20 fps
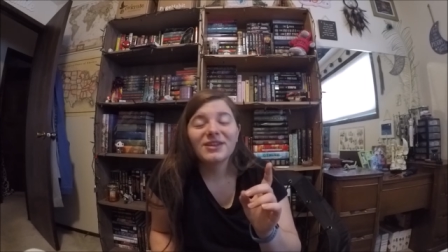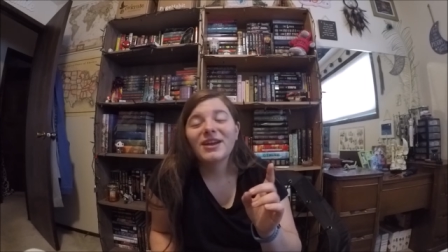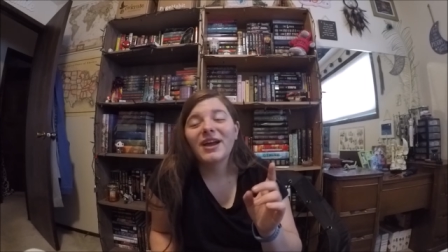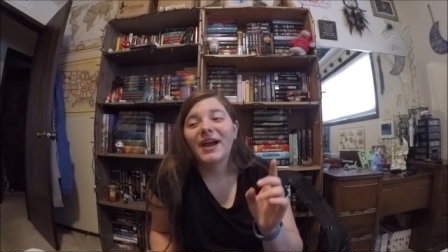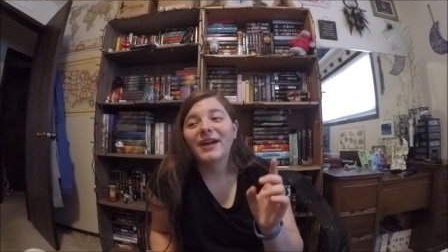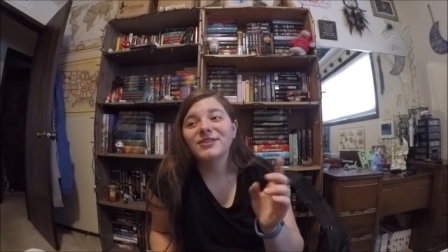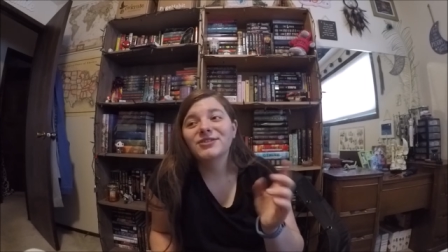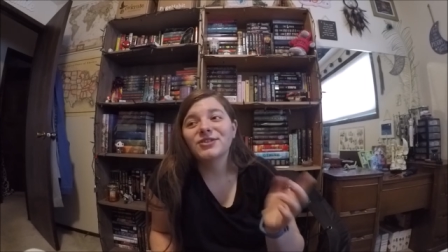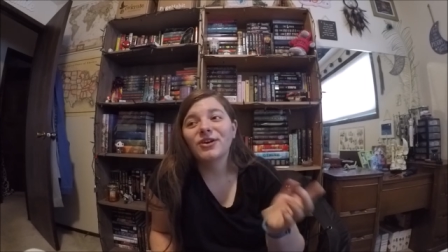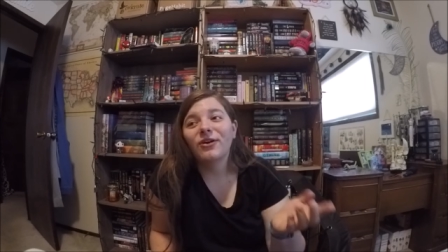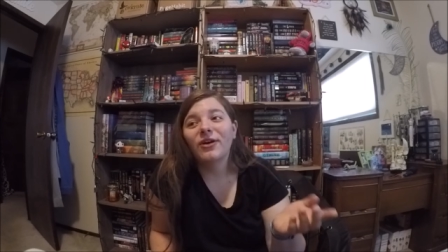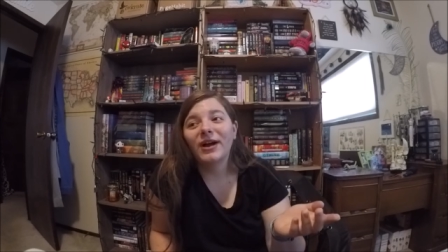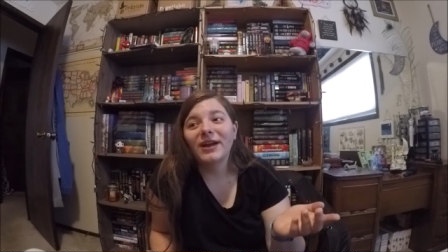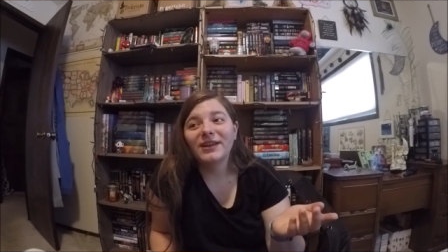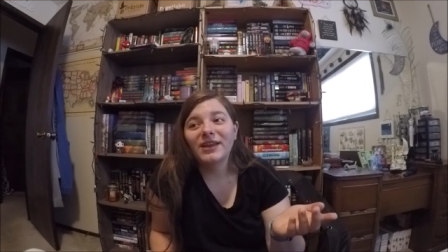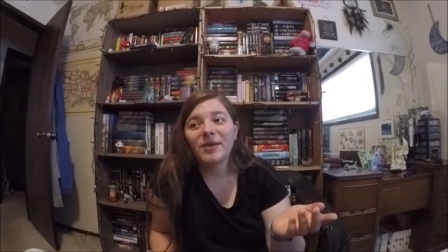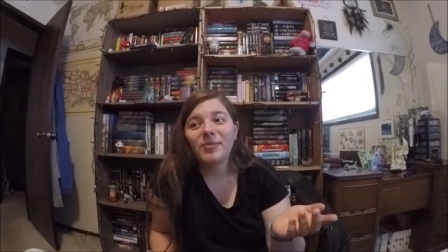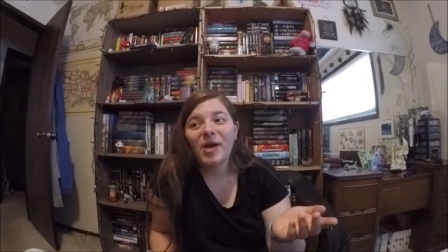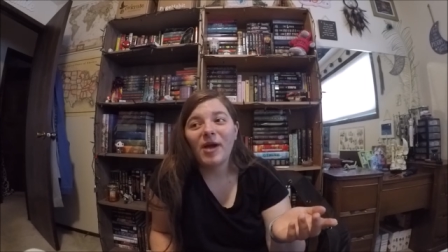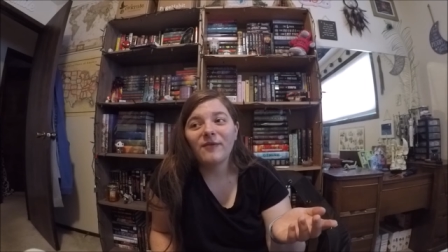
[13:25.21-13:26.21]
And so I
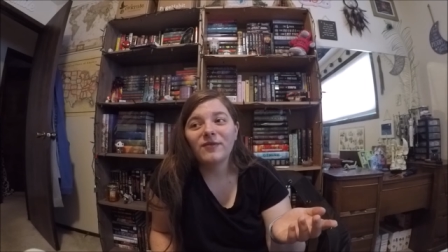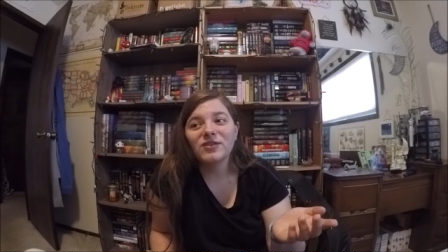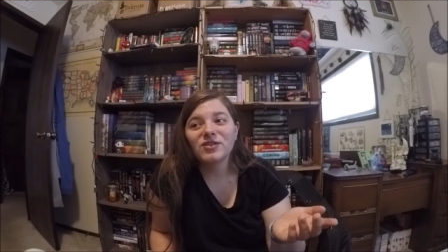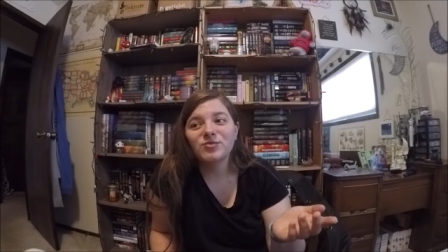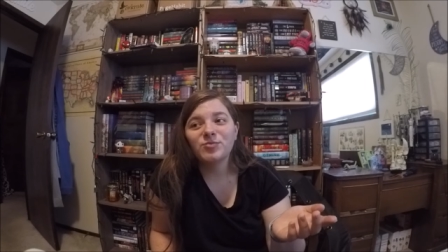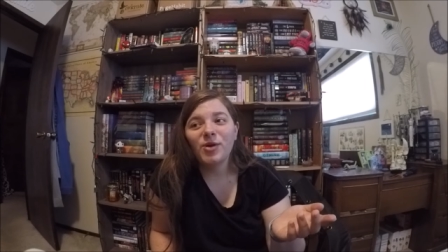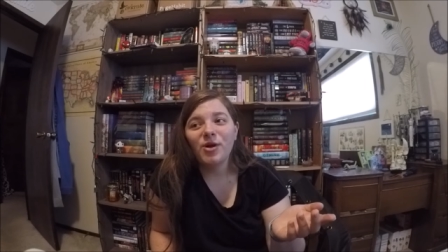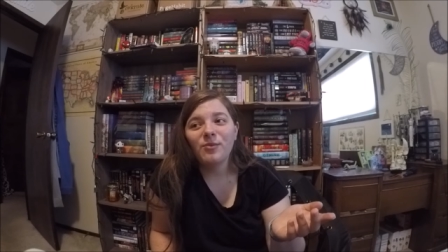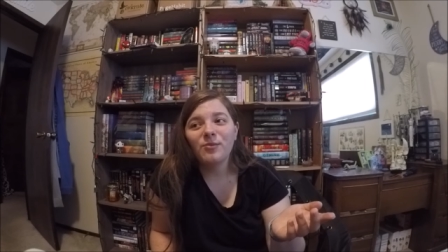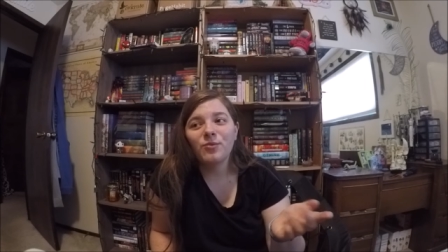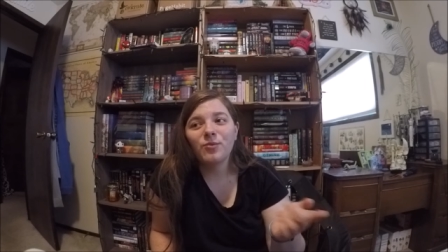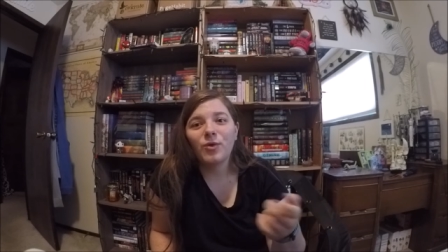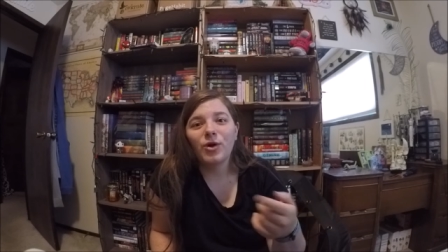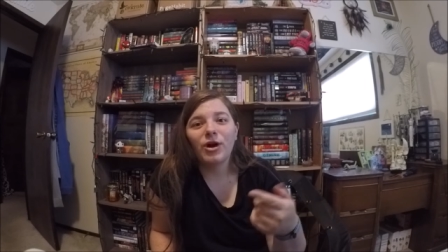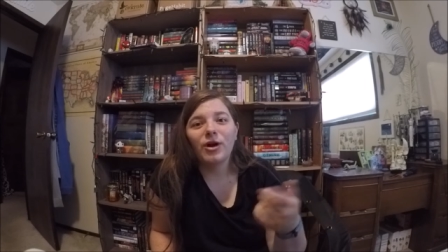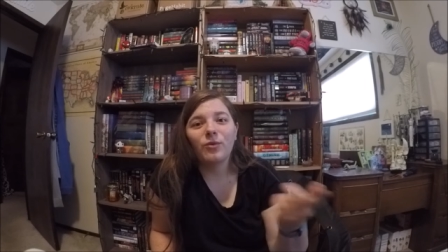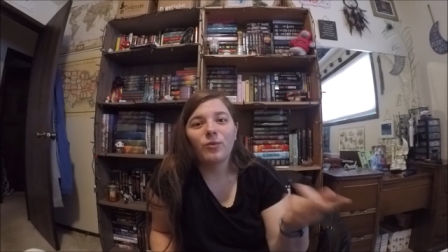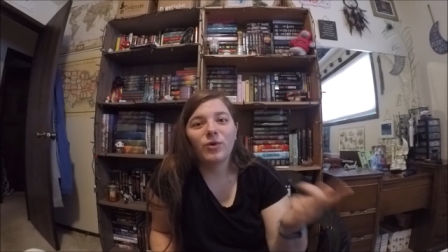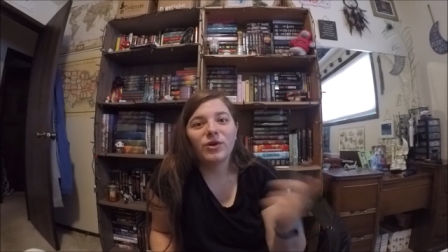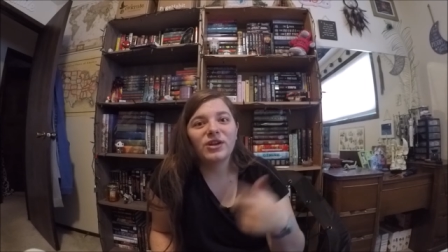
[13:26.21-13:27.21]
kept having this problem where
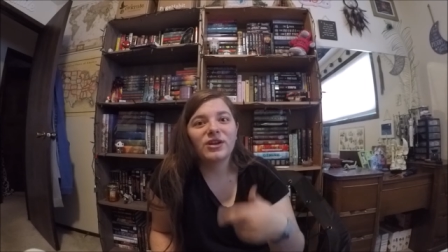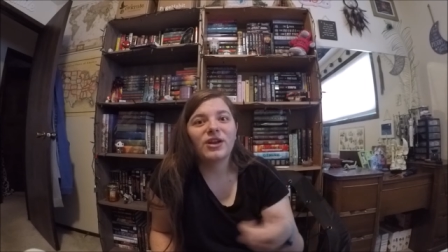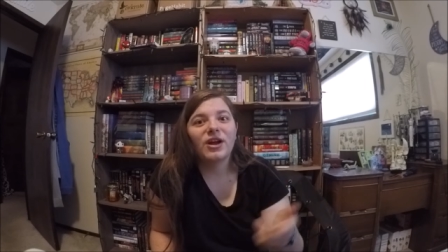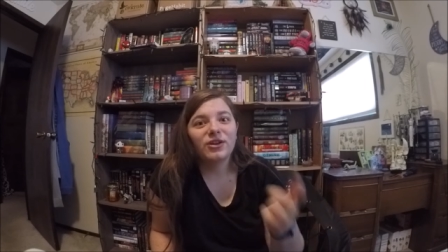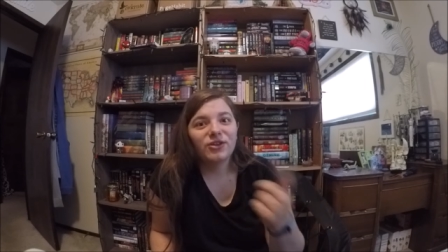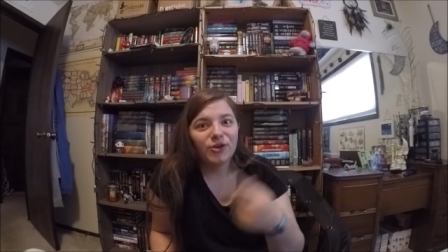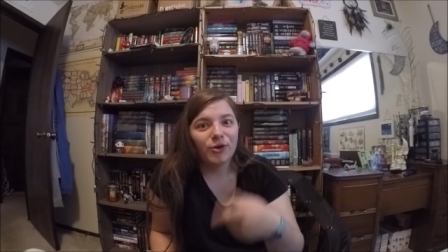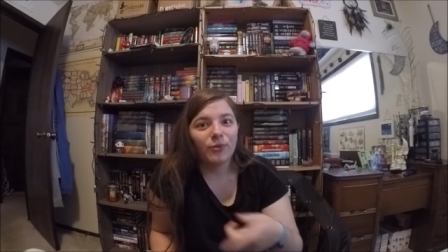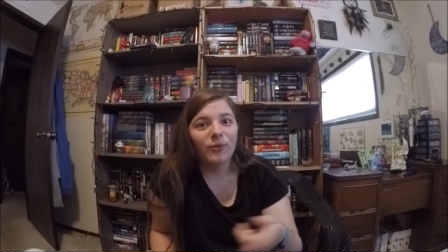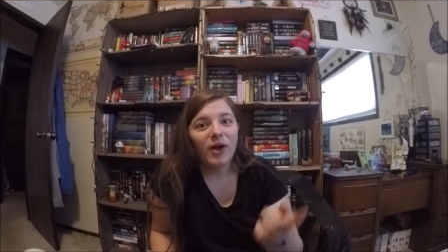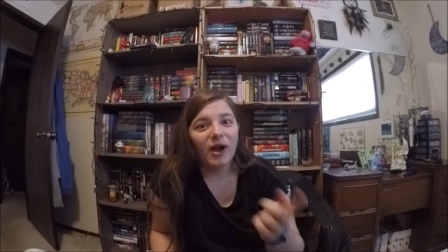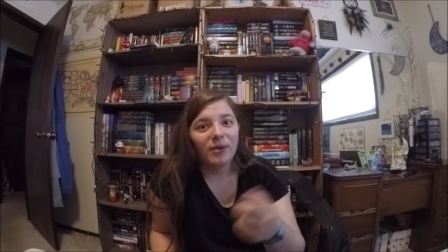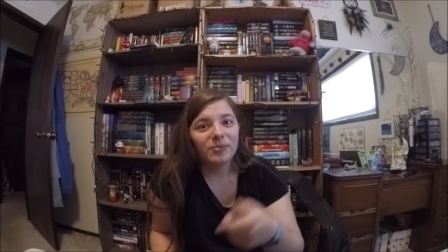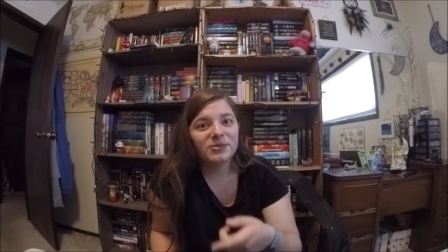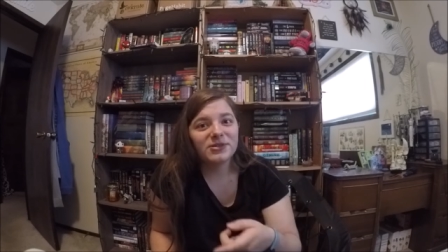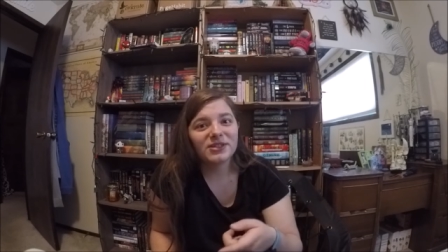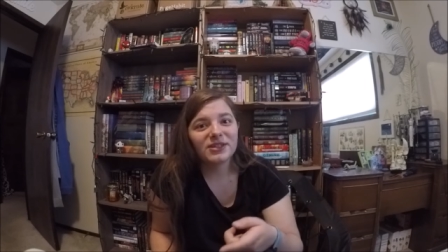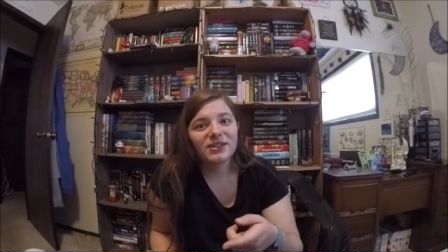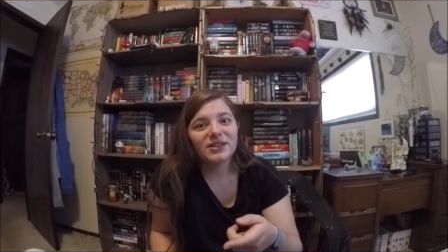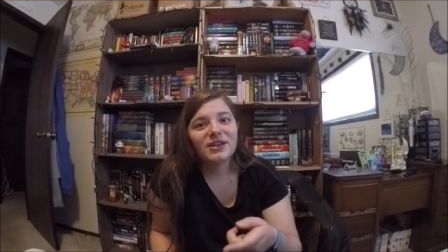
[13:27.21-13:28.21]
it wouldn't
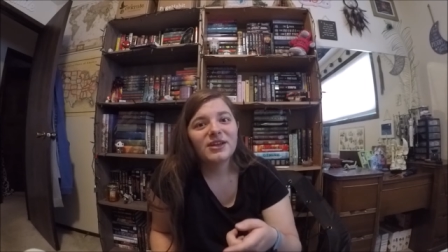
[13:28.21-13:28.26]
uncorrupt.